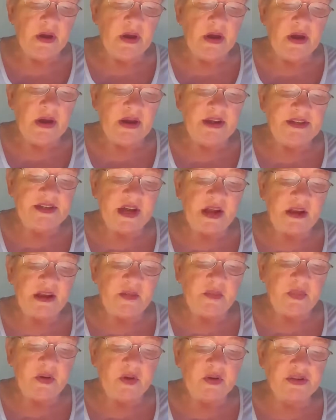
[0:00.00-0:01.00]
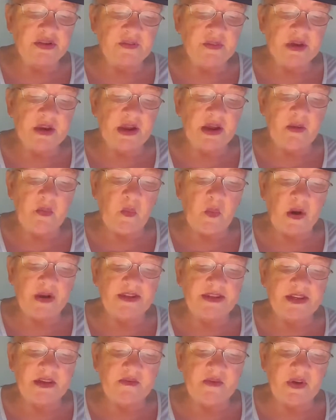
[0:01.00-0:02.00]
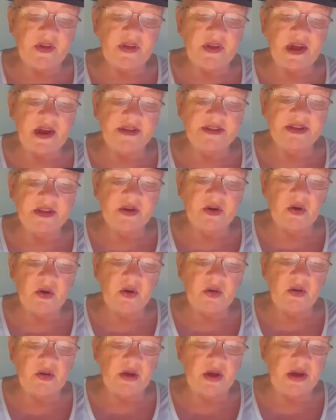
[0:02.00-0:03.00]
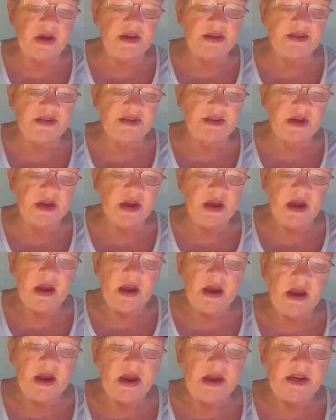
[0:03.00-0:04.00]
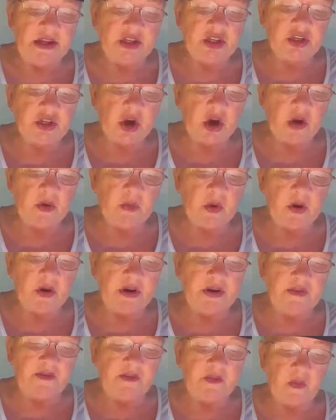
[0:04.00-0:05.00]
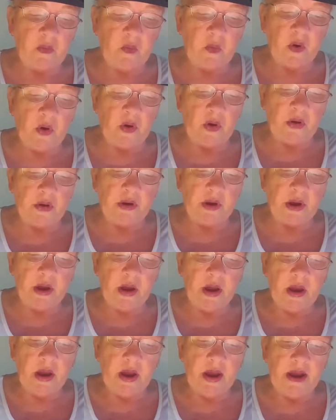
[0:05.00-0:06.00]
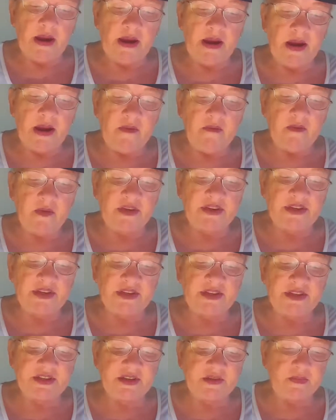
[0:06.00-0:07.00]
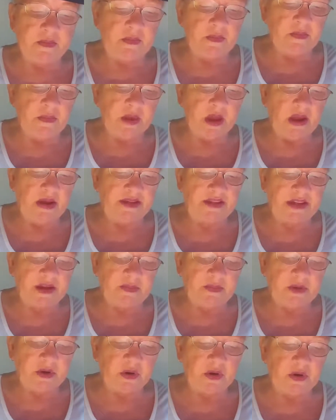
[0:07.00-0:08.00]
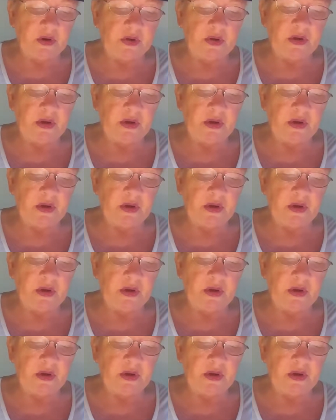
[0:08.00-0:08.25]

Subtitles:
It is held approximately once every 1,000 Earth years, each time on a different world, and in every system, except Earth,